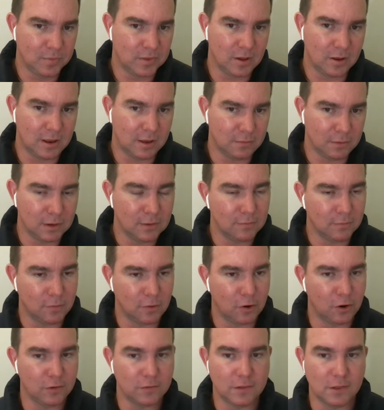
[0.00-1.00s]
don't have any
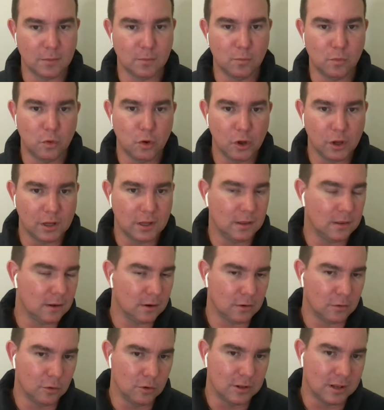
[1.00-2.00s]
photos of them working, they're
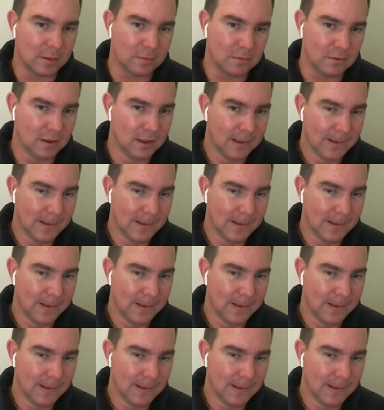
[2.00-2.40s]
not hooked up,